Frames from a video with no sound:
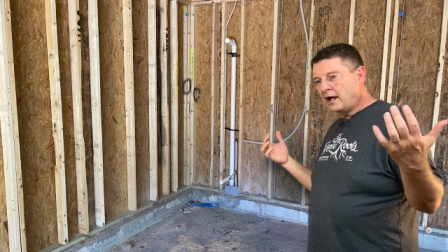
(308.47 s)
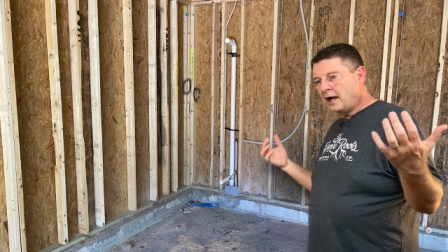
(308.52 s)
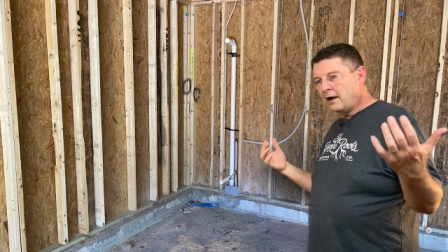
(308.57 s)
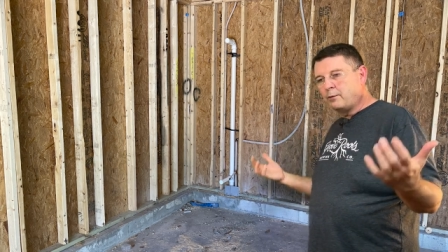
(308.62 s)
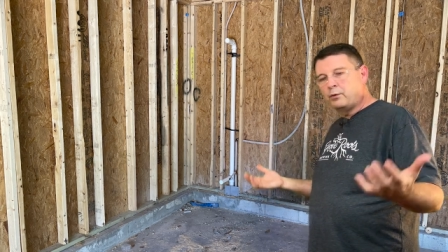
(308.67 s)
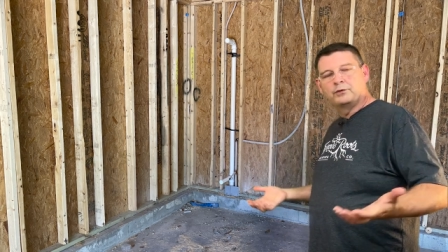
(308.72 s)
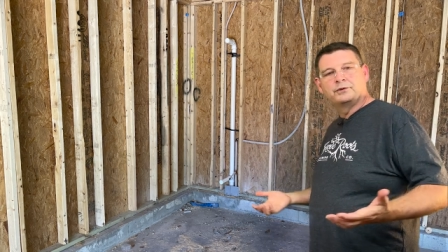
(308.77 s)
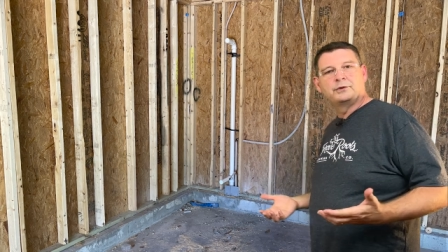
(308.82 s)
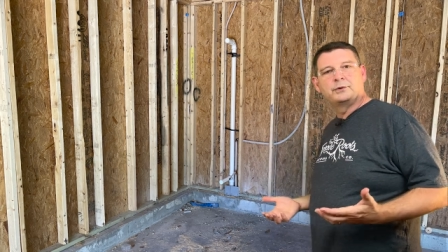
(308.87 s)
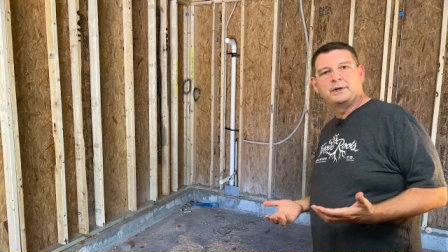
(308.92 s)

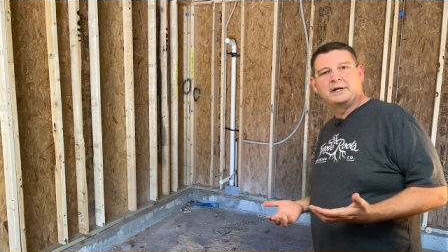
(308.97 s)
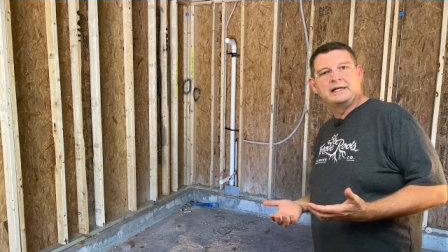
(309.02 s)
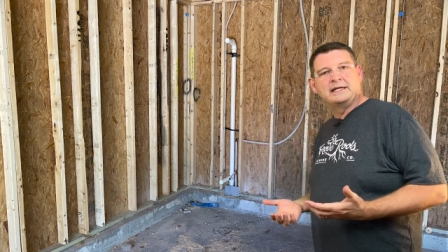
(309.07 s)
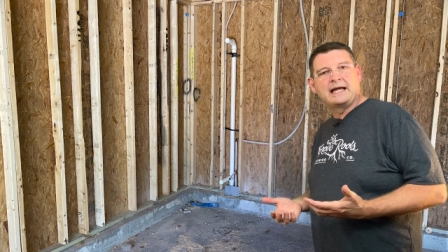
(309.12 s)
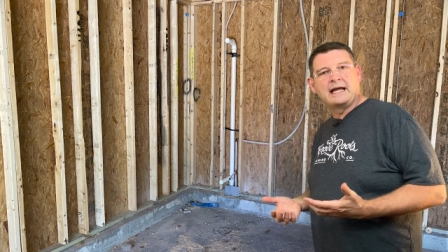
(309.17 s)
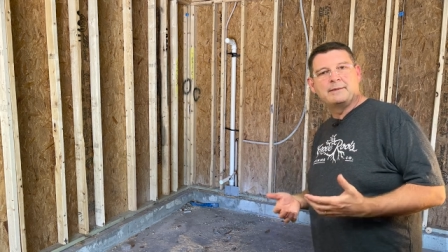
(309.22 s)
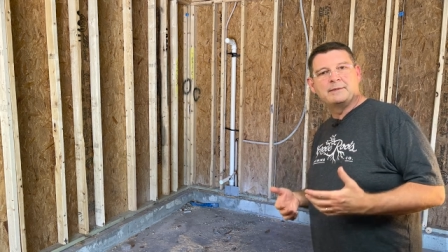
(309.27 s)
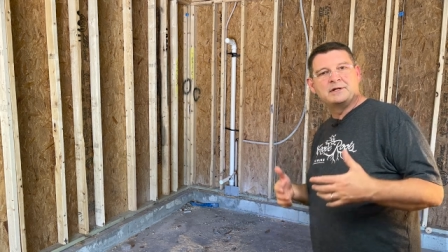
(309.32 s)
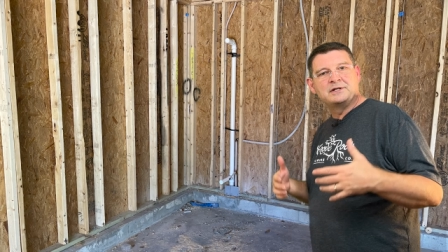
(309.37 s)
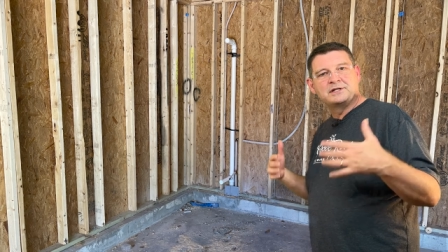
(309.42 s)
I won't do any
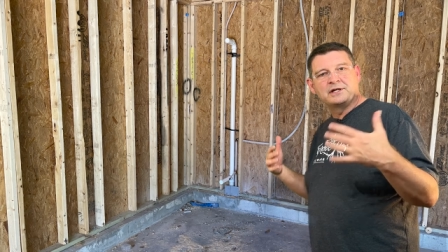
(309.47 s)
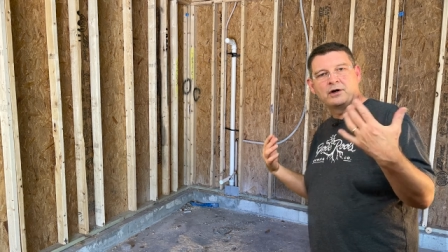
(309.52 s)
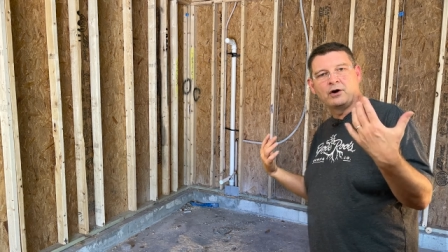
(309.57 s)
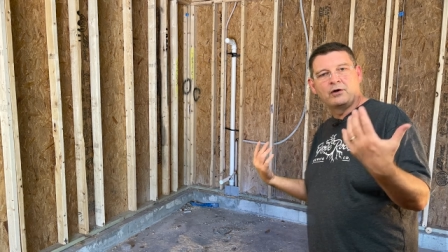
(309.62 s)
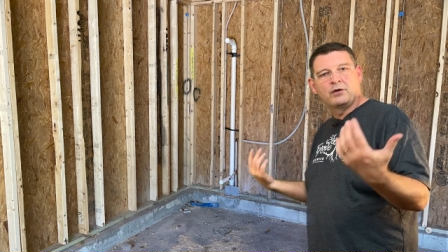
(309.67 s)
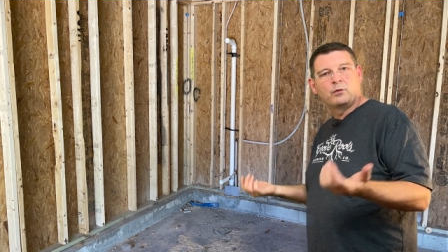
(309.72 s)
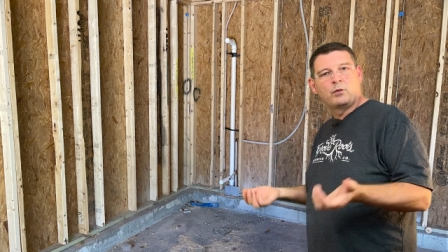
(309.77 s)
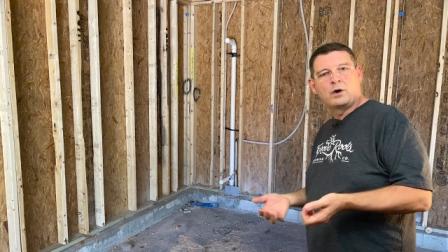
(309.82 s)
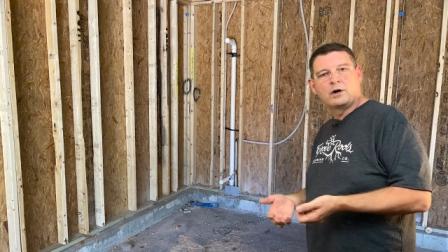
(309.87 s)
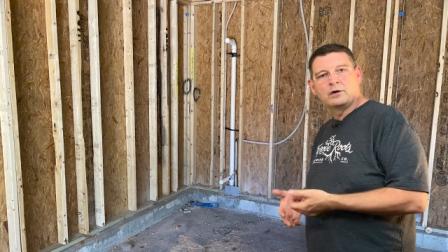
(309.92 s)
damage and
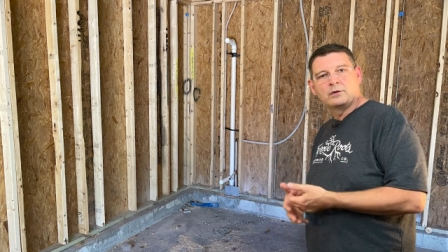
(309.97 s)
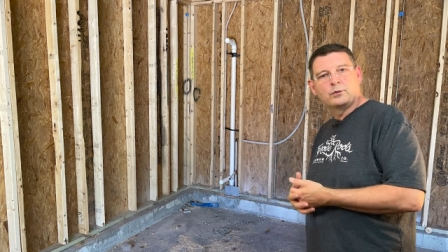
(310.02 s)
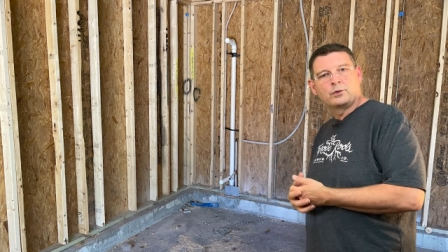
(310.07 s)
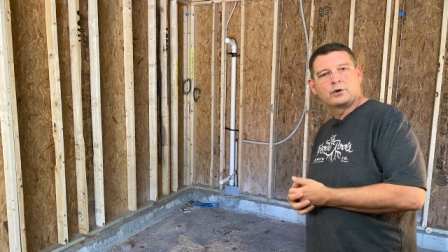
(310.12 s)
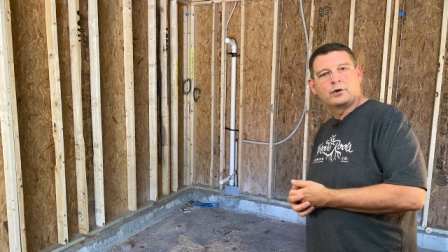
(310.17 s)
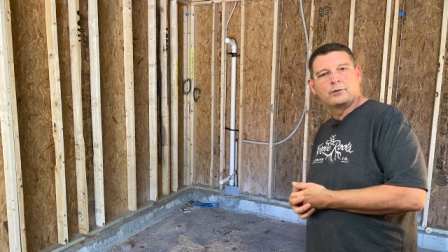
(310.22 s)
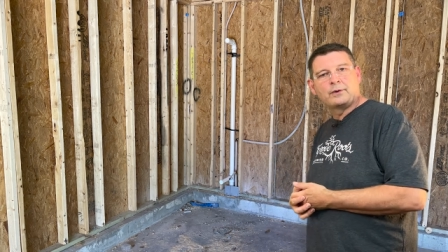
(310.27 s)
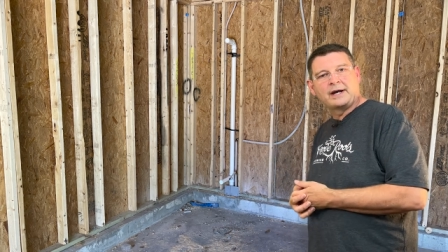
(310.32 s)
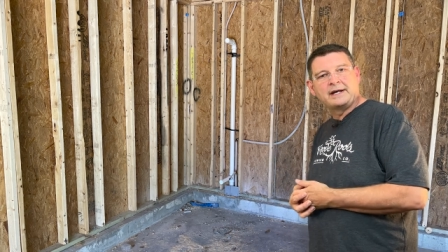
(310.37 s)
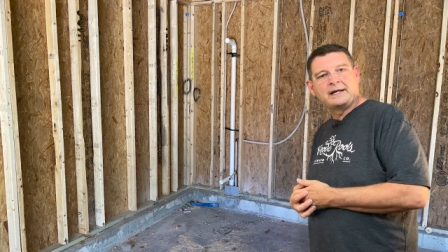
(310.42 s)
all the water
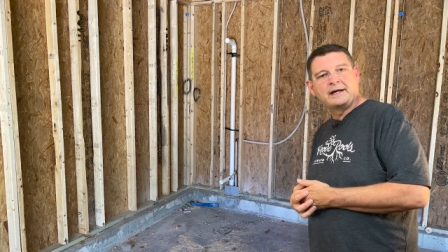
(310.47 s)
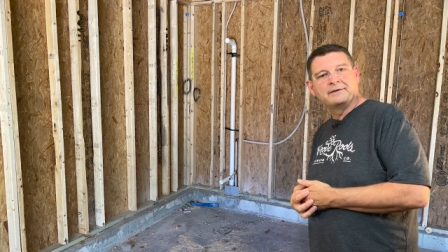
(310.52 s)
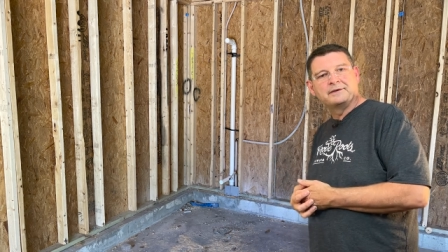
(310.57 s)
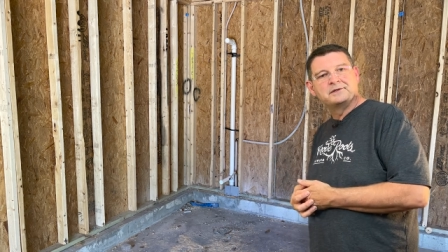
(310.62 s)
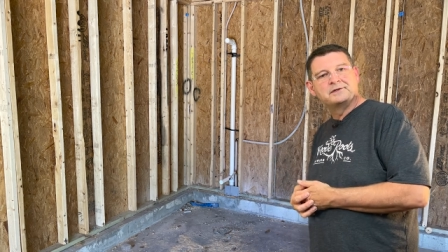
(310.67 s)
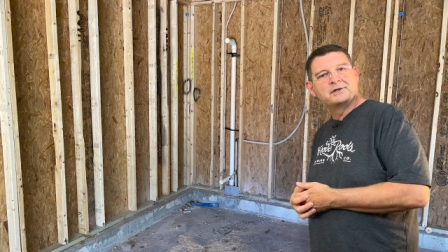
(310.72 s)
will go right down